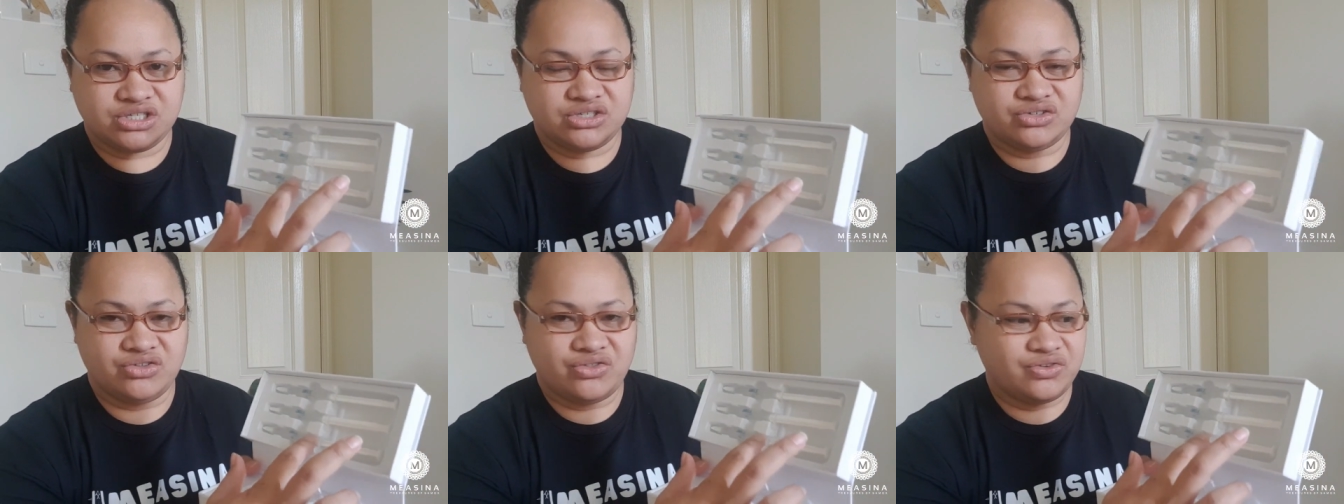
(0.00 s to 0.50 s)

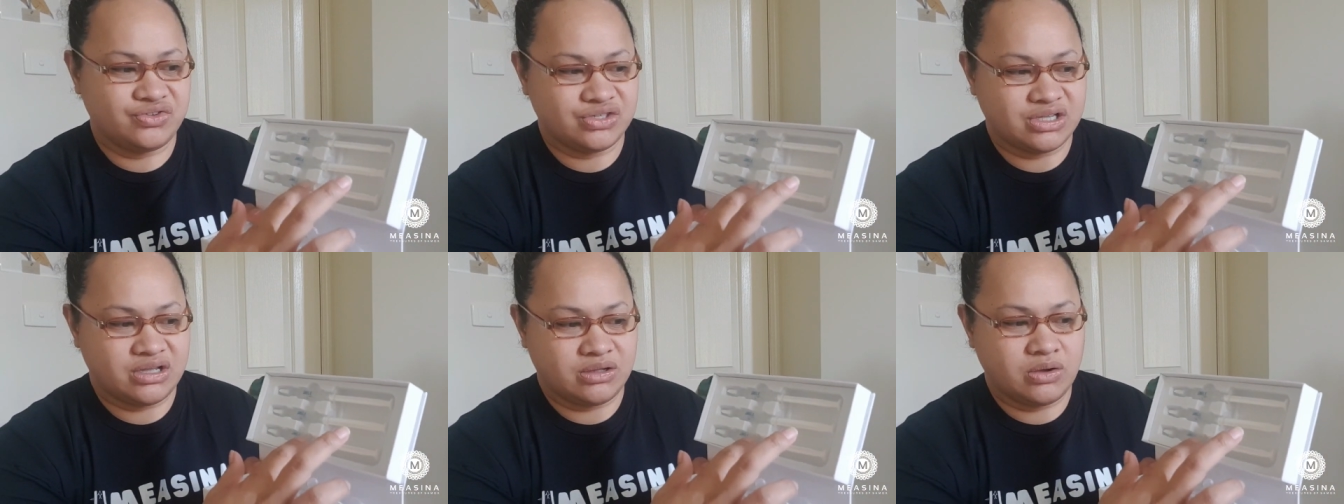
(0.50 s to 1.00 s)
So these
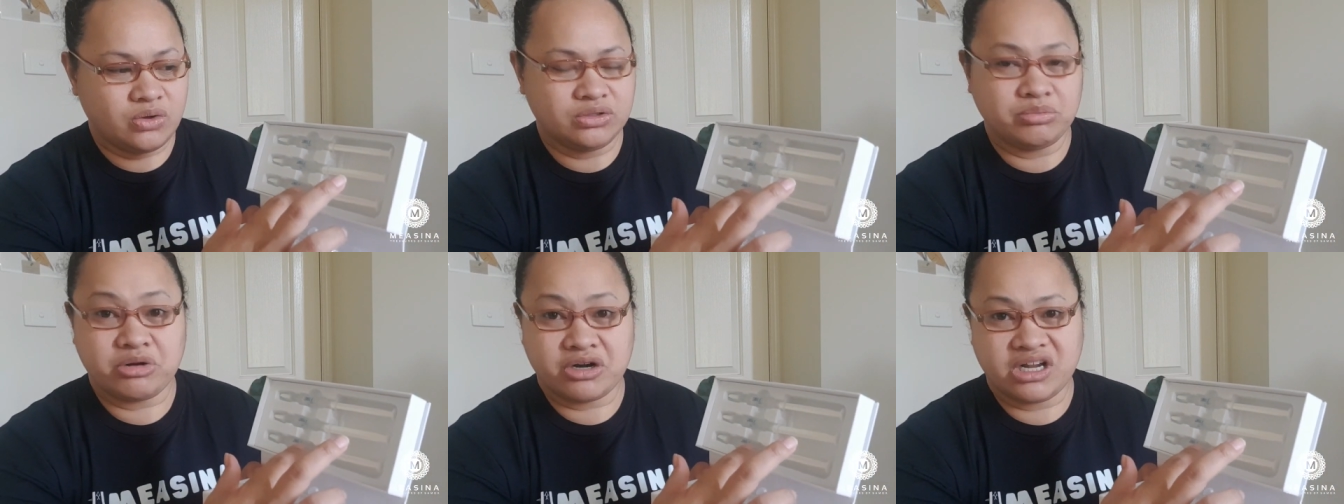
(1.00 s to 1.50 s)
hold the
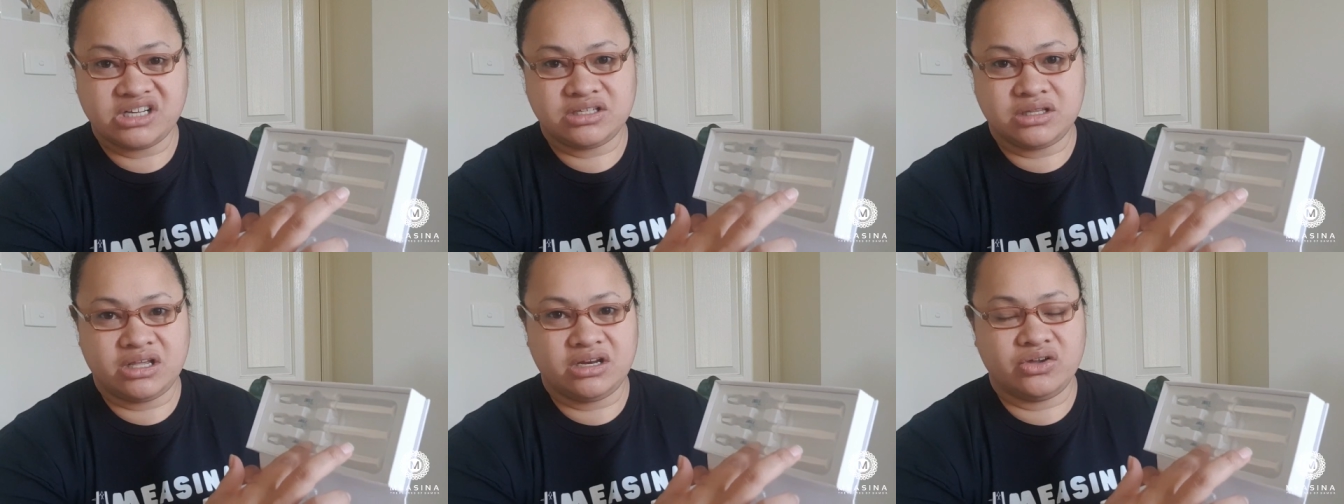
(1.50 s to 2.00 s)
product
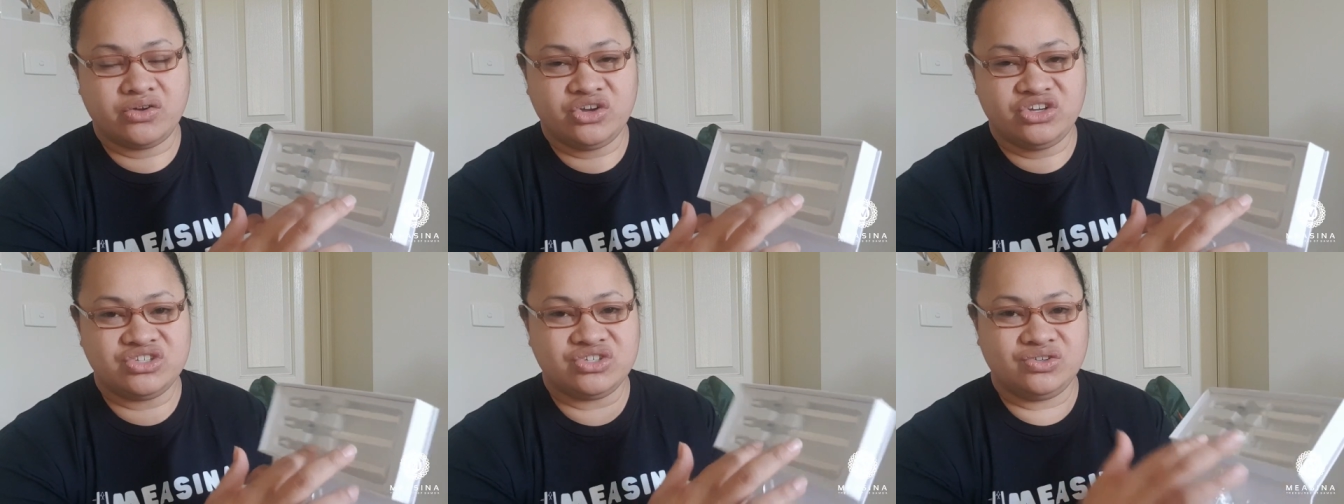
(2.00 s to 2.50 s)
that are
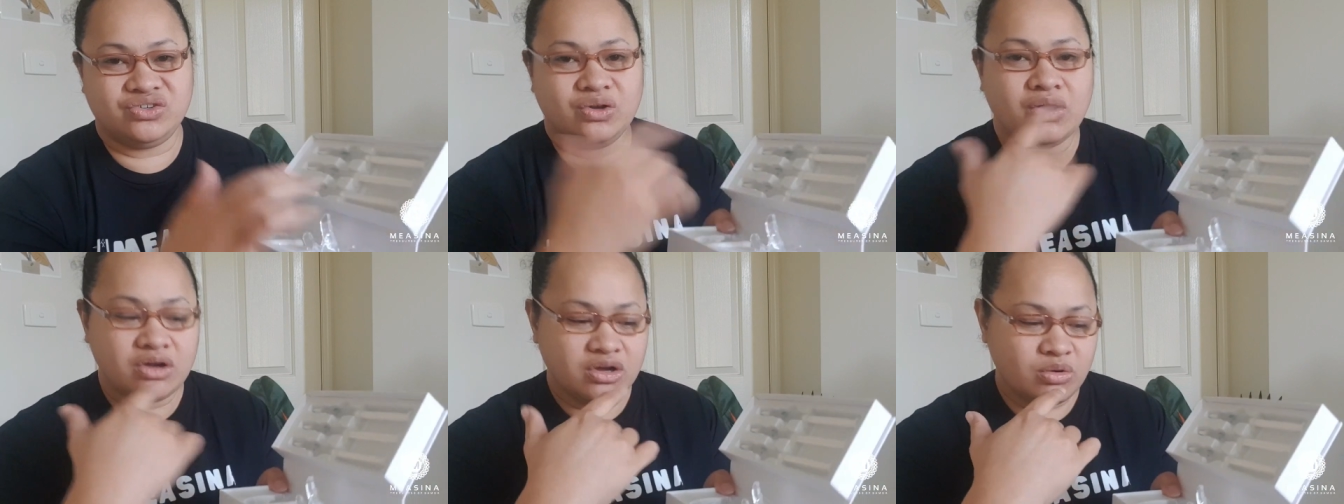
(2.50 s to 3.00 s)
going to
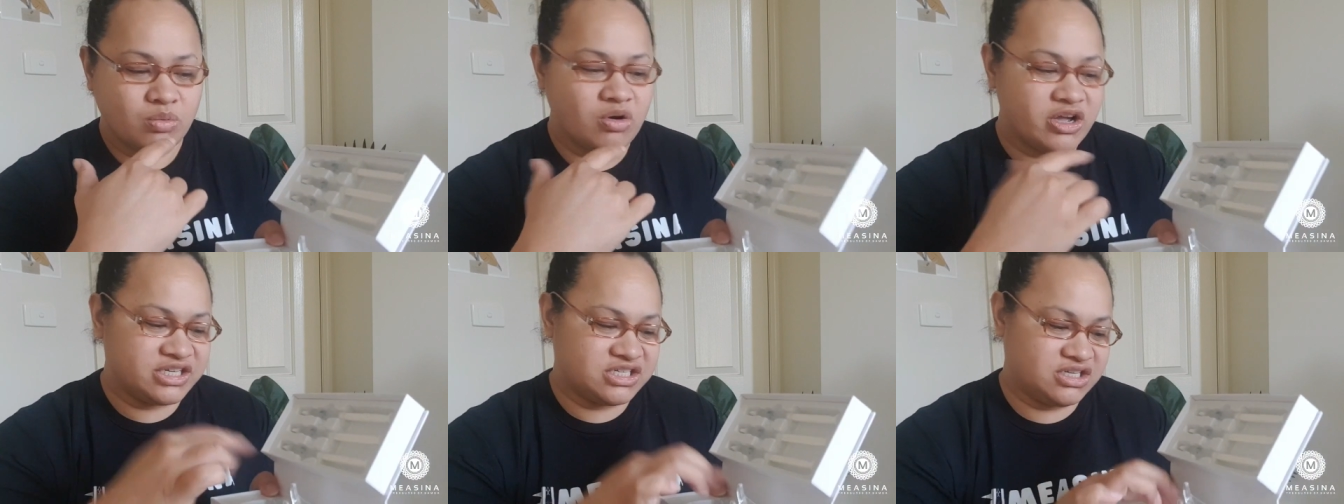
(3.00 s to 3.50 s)

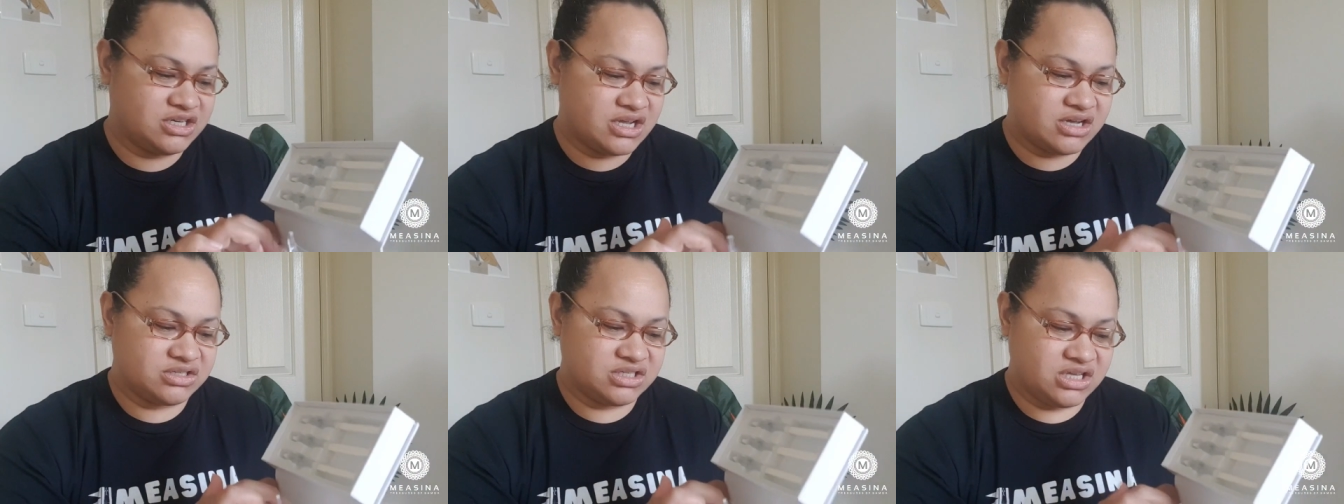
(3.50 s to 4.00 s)
whiten
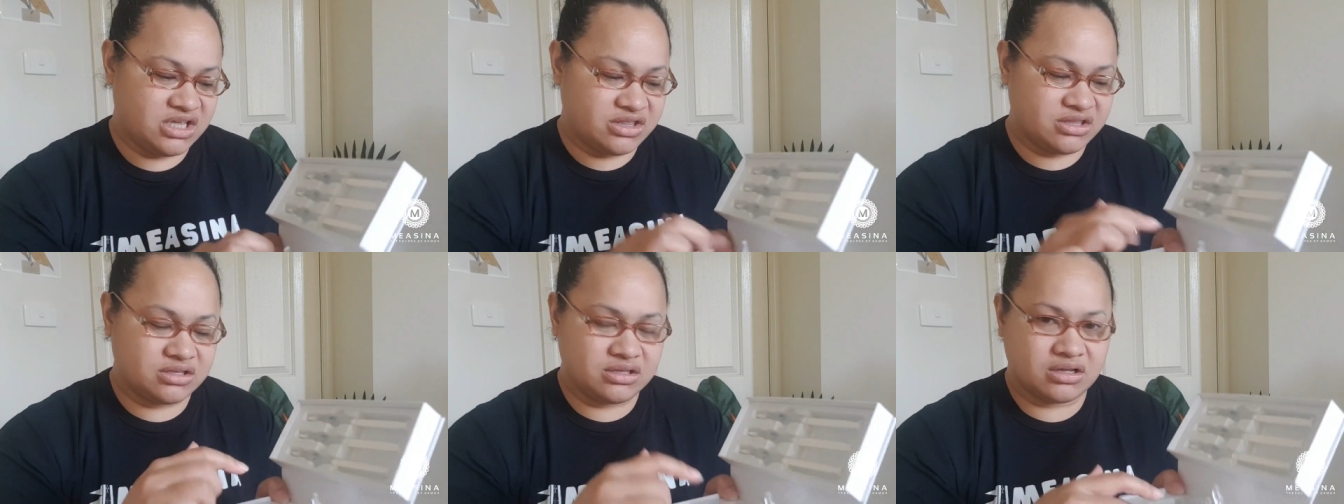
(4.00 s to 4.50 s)
our teeth
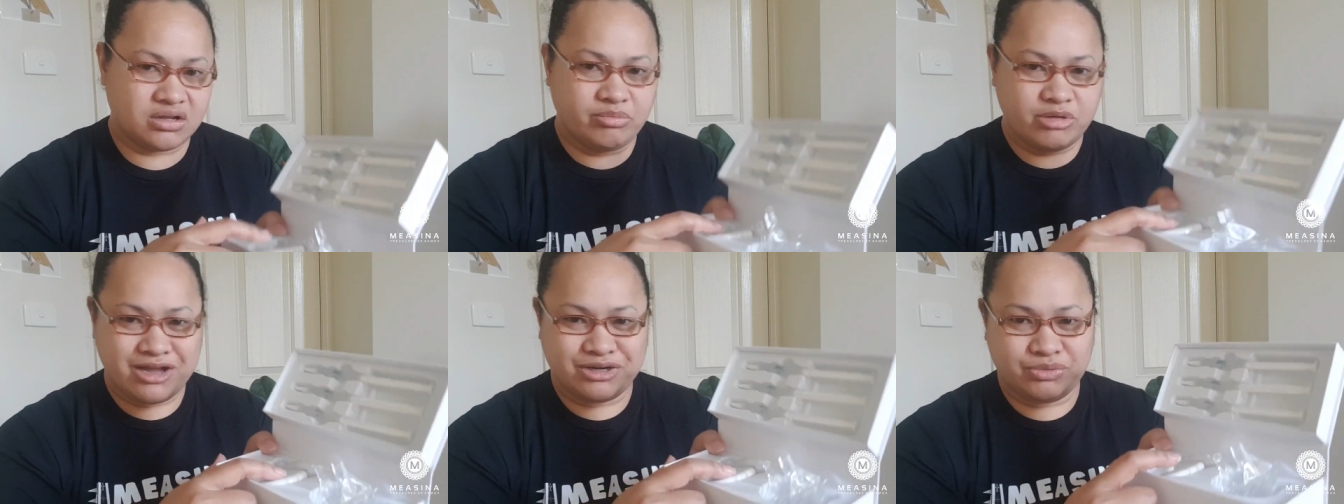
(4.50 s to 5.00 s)

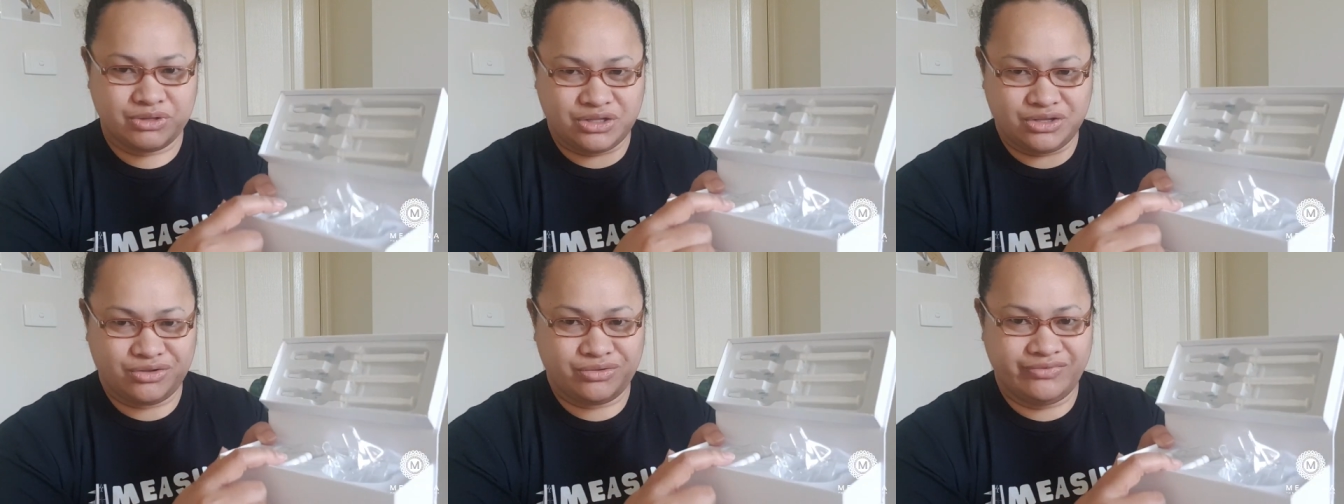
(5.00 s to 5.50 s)
combined with the
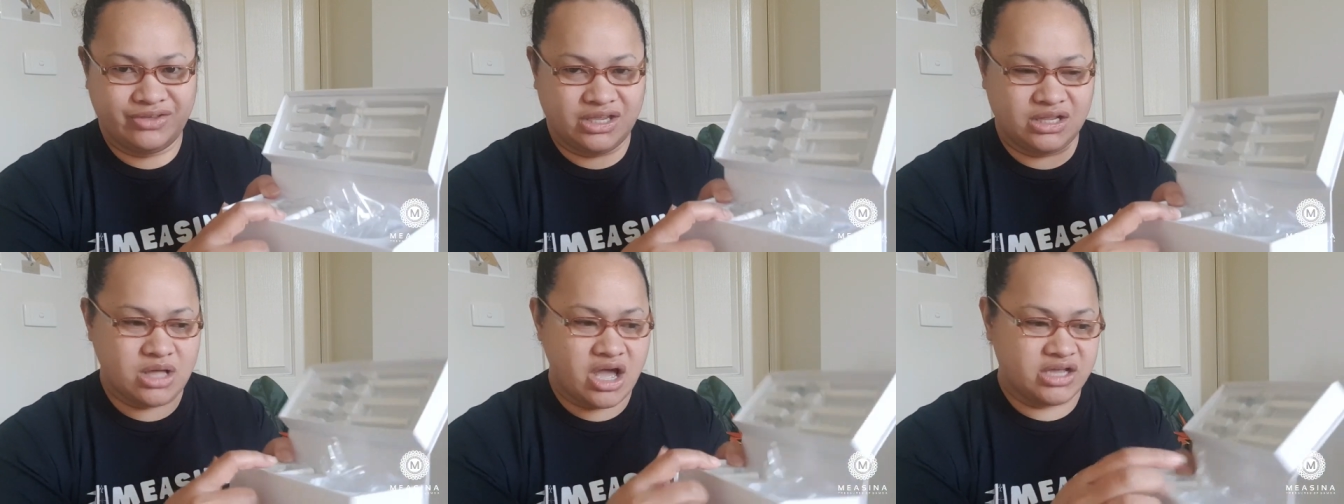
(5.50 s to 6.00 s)

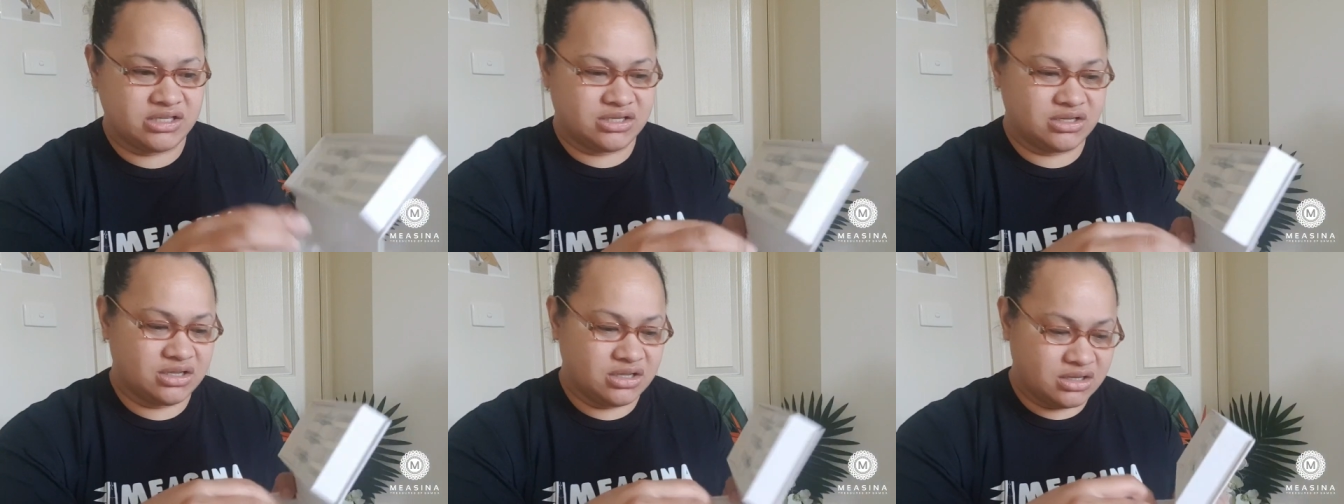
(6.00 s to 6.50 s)
UV light.
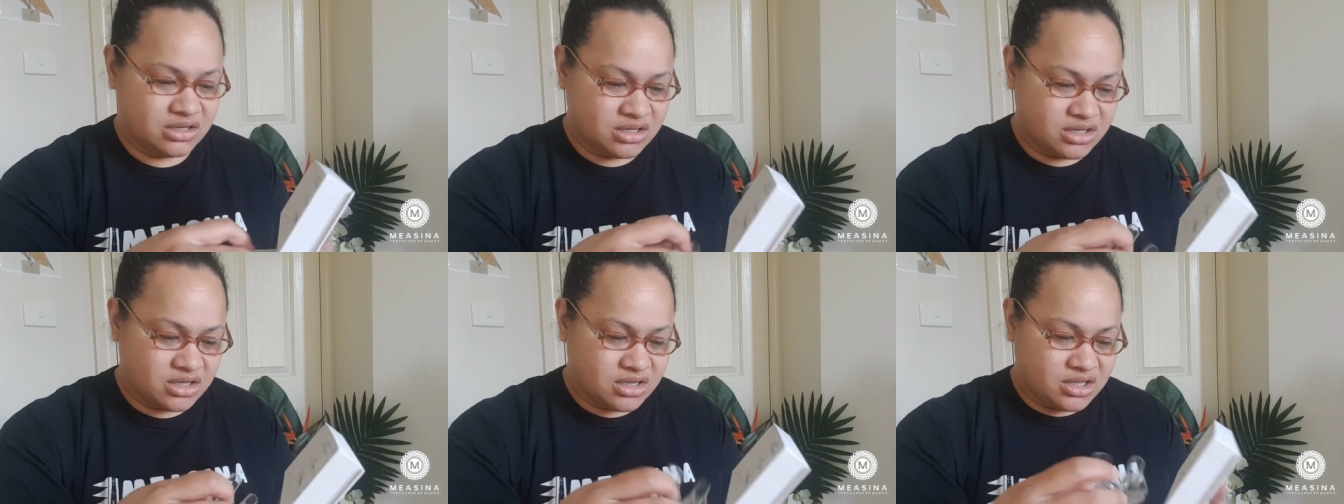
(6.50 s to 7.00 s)

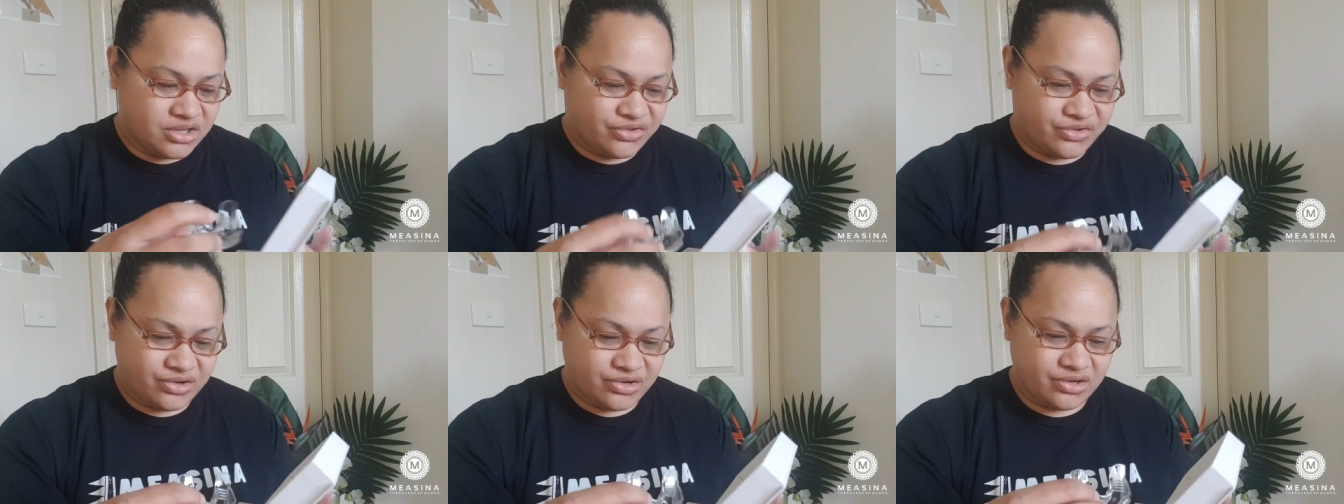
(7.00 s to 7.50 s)

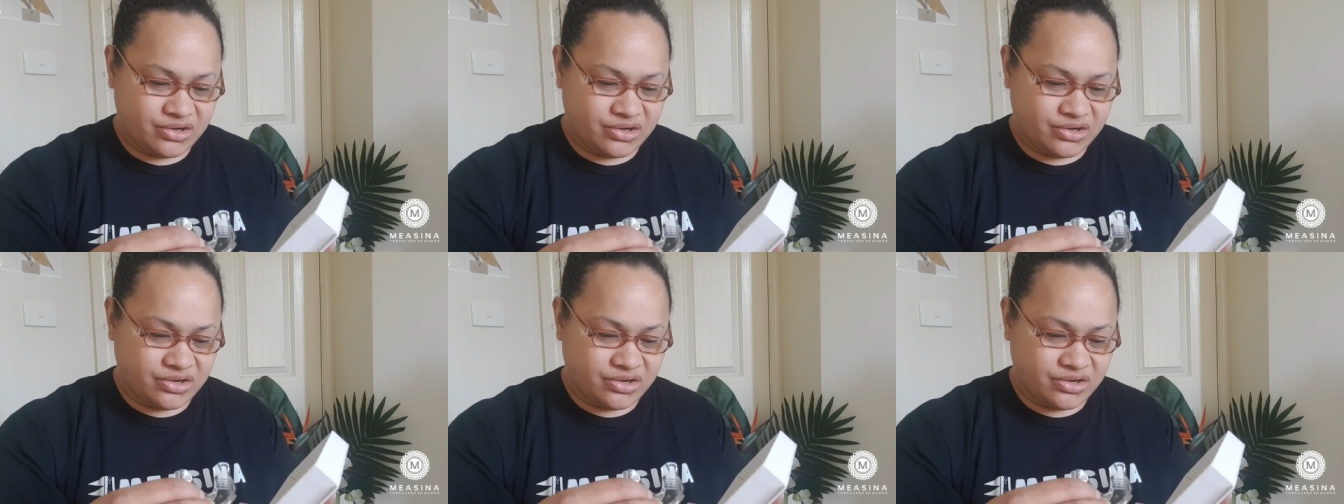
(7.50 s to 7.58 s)
So